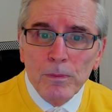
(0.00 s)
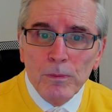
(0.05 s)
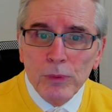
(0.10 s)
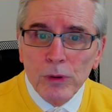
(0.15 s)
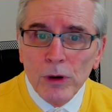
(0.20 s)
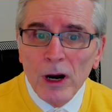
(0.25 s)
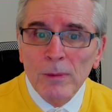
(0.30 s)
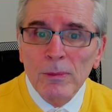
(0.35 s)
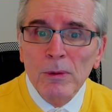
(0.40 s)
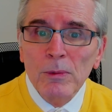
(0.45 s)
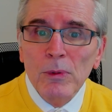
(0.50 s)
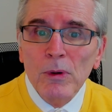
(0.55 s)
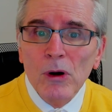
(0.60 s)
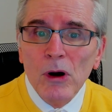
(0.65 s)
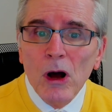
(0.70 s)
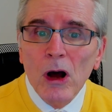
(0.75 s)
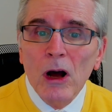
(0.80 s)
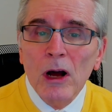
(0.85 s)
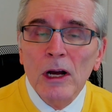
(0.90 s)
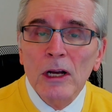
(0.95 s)
probable
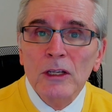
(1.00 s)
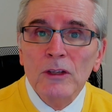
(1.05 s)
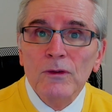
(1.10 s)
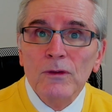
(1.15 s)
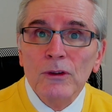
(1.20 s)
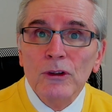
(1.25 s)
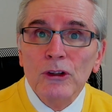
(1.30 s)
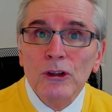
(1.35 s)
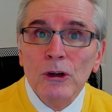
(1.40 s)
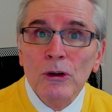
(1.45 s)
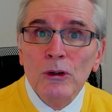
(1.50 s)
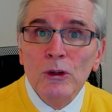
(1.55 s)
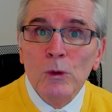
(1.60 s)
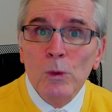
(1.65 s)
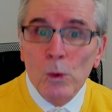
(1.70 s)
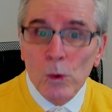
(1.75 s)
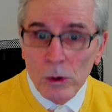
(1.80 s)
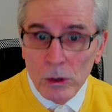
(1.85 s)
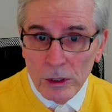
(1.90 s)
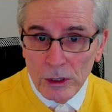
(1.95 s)
cause for
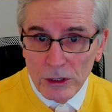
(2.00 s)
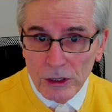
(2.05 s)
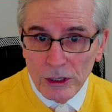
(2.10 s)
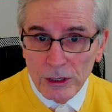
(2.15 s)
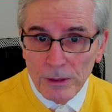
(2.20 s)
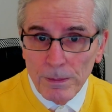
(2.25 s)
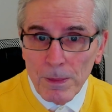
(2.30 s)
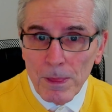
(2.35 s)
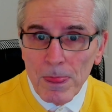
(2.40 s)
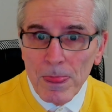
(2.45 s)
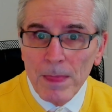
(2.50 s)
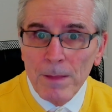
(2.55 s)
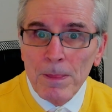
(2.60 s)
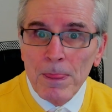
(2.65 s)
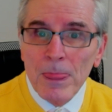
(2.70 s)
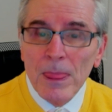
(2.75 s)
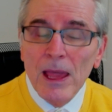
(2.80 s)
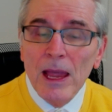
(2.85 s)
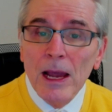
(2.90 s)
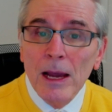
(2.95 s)
search warrants.
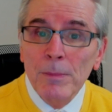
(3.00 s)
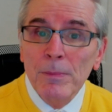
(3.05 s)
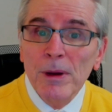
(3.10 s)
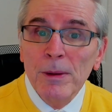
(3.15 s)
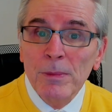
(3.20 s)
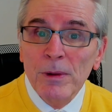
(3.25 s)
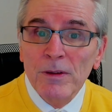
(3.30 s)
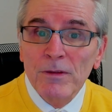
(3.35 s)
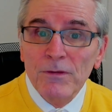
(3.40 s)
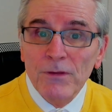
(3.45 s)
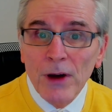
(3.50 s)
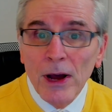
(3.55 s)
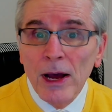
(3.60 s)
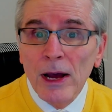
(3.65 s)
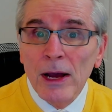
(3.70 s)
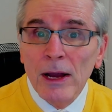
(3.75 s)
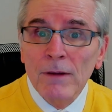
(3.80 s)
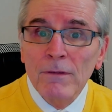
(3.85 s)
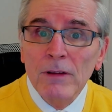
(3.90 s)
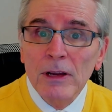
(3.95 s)
Amendment
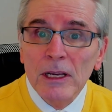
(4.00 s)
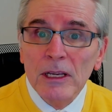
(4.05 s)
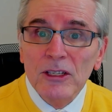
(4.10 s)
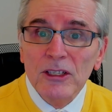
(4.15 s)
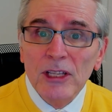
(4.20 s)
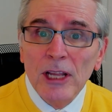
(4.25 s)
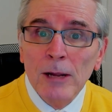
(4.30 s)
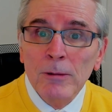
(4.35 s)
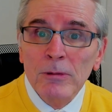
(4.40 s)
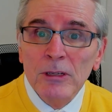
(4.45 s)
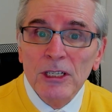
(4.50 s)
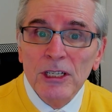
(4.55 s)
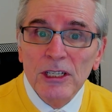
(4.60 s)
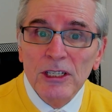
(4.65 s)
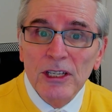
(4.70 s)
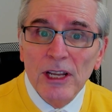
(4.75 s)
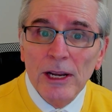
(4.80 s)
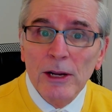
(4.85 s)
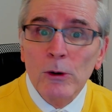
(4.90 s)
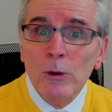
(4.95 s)
5
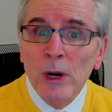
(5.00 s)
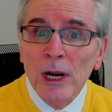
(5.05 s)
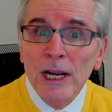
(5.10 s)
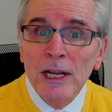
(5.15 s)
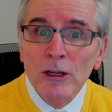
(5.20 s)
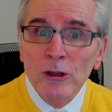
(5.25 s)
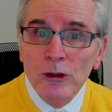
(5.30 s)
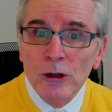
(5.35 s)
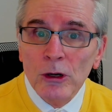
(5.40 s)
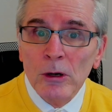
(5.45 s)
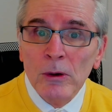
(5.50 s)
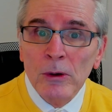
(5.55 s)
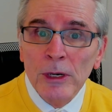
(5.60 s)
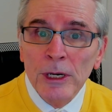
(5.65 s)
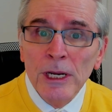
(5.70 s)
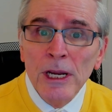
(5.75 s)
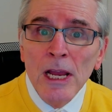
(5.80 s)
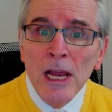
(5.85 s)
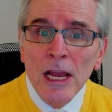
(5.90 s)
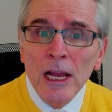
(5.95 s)
establishes a grand
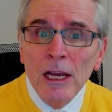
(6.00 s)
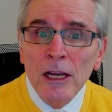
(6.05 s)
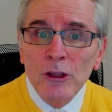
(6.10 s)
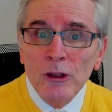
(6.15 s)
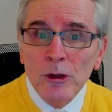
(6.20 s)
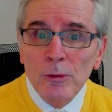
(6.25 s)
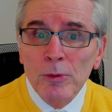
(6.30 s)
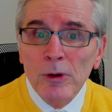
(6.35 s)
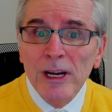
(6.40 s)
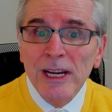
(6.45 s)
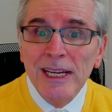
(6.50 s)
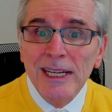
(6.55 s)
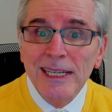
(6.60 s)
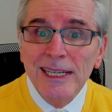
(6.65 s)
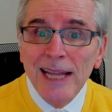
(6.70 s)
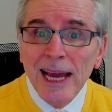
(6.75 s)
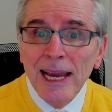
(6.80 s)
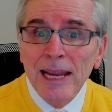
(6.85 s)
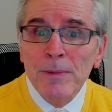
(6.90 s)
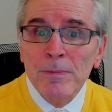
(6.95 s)
jury to bring
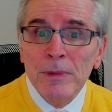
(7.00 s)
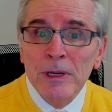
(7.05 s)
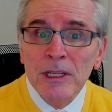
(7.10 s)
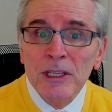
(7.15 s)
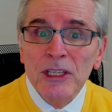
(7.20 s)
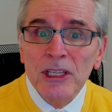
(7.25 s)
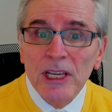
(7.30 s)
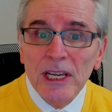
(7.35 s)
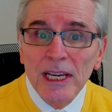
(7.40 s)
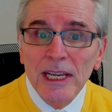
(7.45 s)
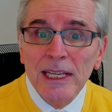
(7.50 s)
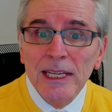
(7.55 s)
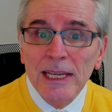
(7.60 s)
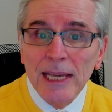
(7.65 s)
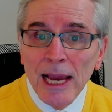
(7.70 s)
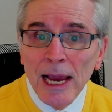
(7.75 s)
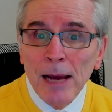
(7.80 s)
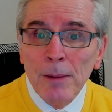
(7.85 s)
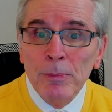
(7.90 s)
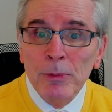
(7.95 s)
indictments in
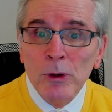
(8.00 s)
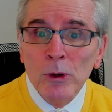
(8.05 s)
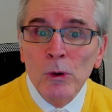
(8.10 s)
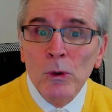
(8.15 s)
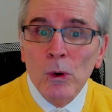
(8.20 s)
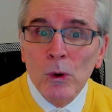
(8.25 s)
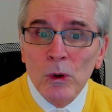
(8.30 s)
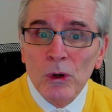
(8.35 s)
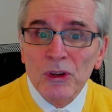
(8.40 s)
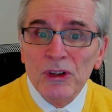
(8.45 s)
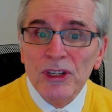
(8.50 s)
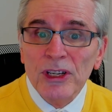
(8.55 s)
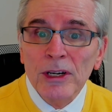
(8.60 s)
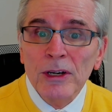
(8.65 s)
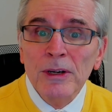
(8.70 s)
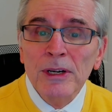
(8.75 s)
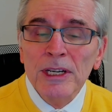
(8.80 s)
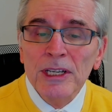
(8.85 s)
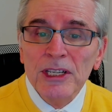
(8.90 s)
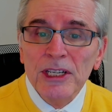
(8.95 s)
capital or
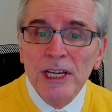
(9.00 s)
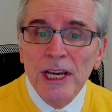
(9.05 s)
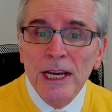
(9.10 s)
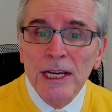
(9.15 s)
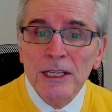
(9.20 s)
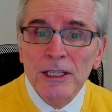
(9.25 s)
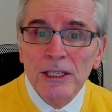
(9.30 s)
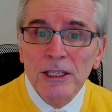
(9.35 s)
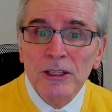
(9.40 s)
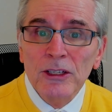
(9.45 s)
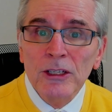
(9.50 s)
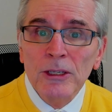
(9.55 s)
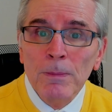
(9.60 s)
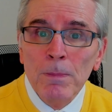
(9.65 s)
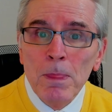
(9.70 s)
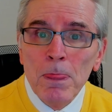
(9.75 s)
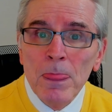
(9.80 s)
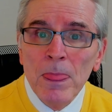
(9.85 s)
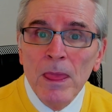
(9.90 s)
serious cases,